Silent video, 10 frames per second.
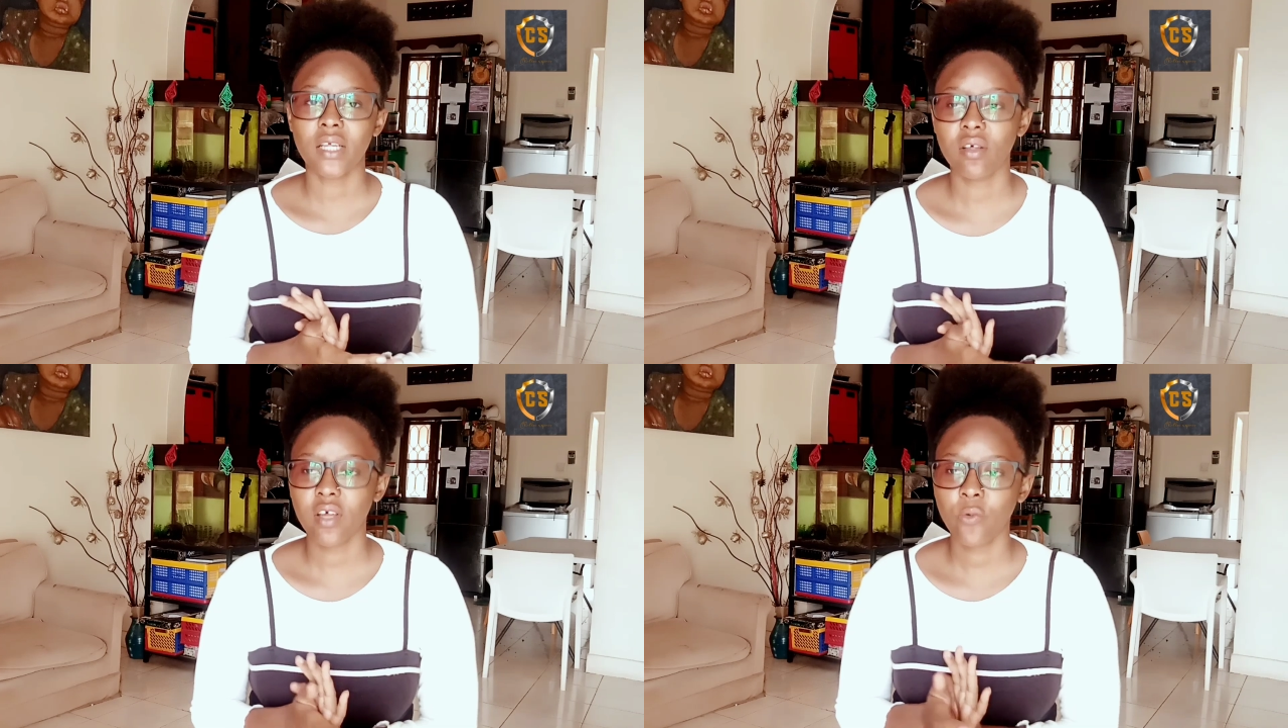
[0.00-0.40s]

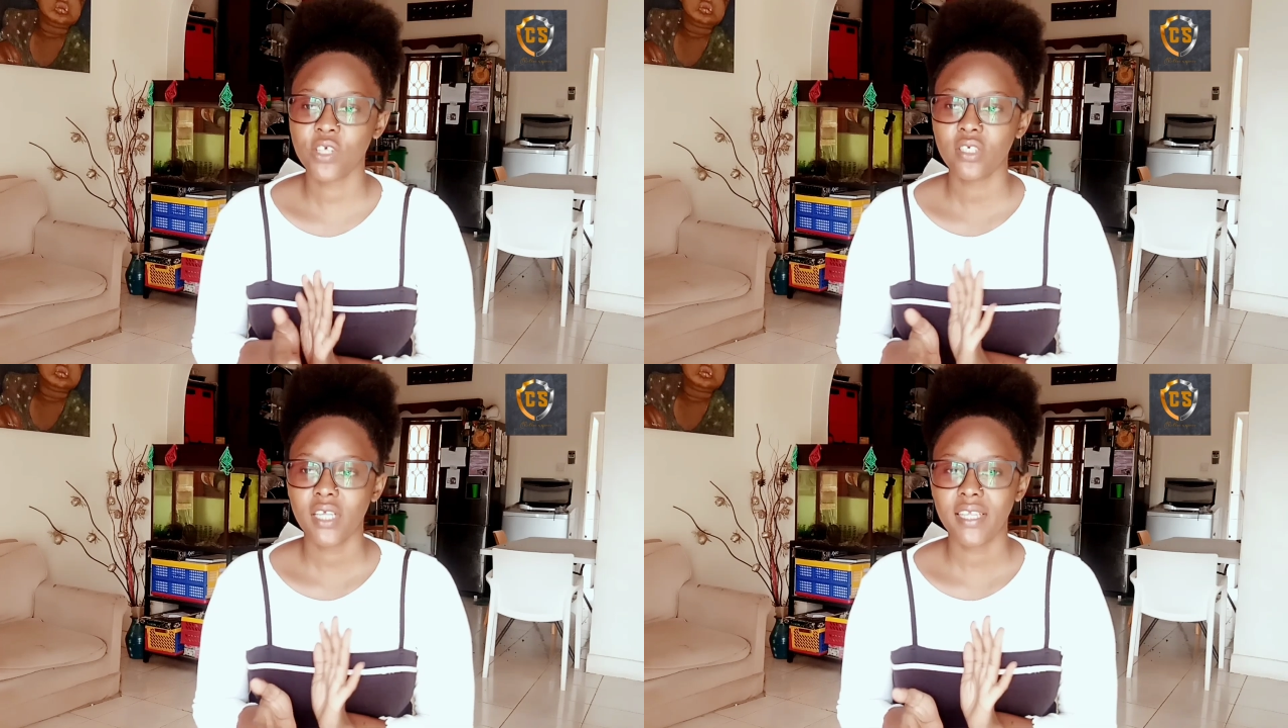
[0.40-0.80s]
another
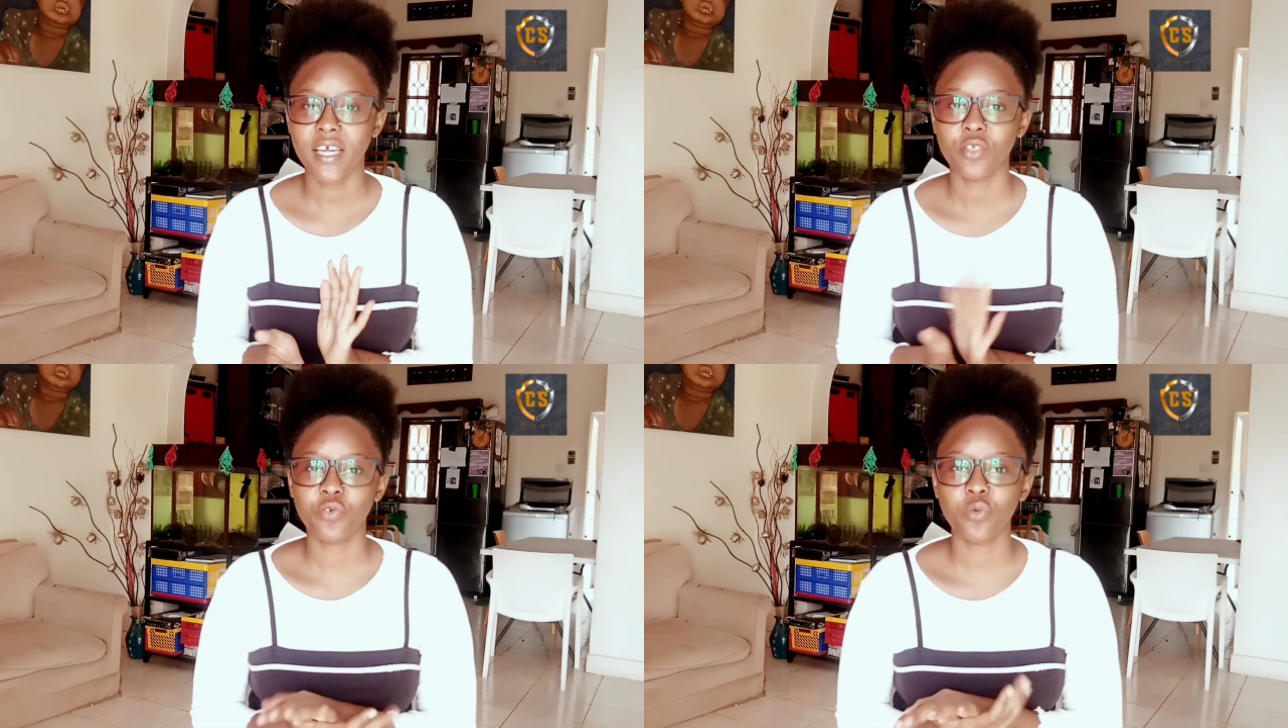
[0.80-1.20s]
question that
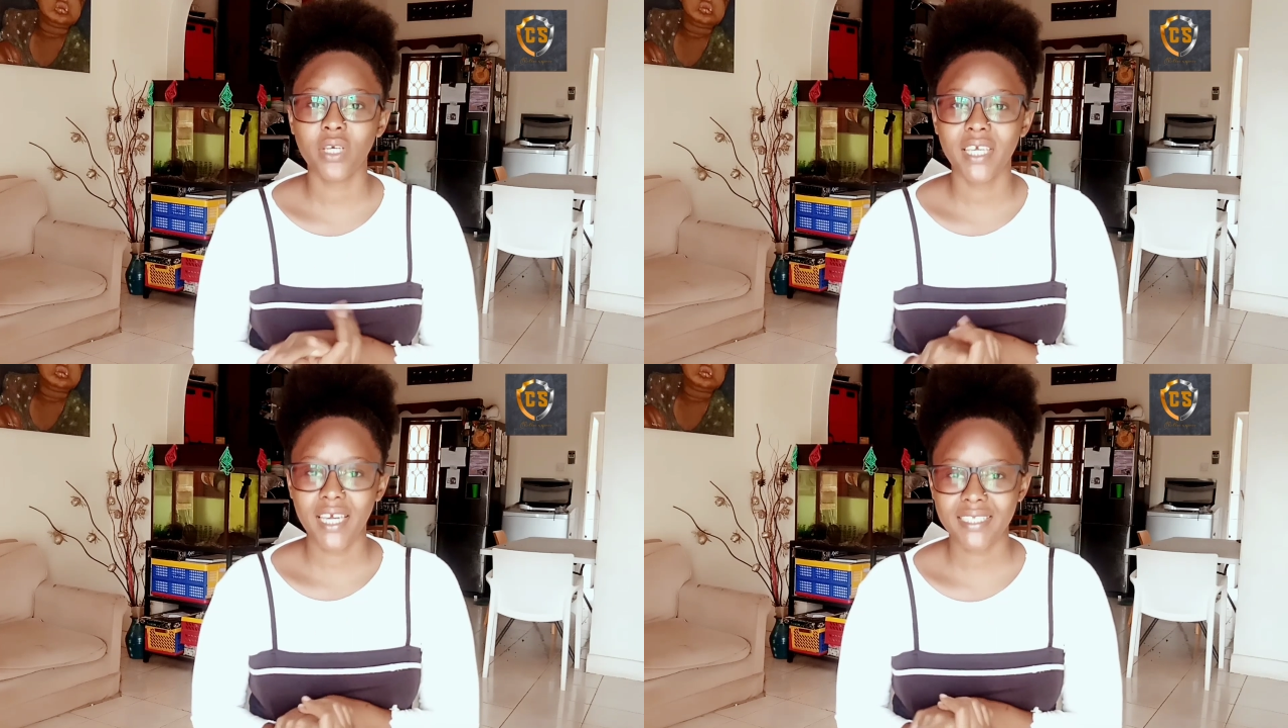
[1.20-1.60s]
I do
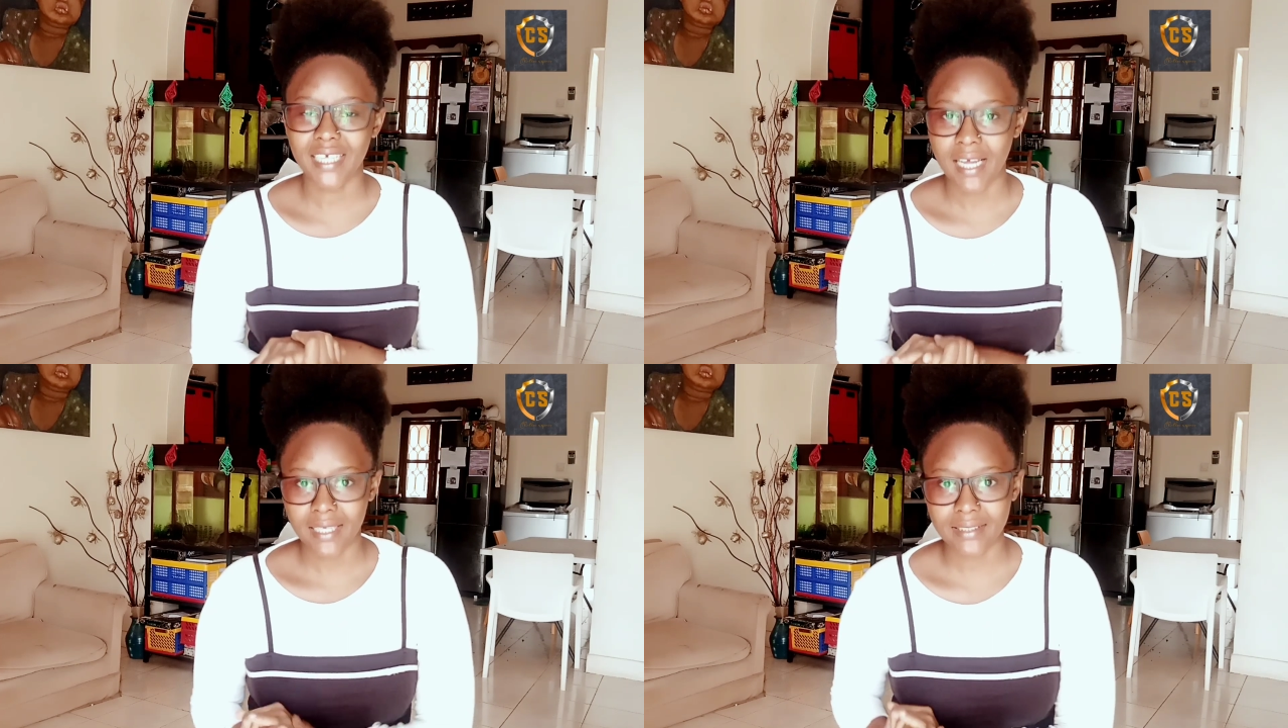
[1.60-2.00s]
get
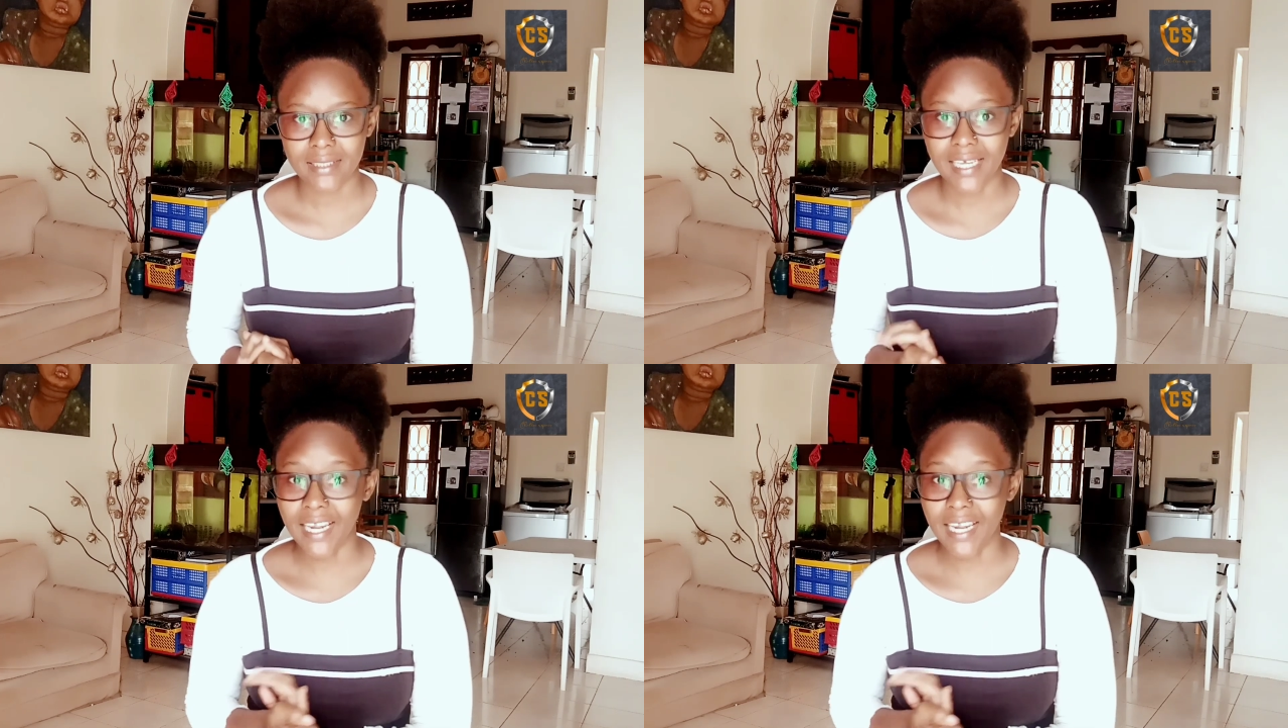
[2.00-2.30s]
asked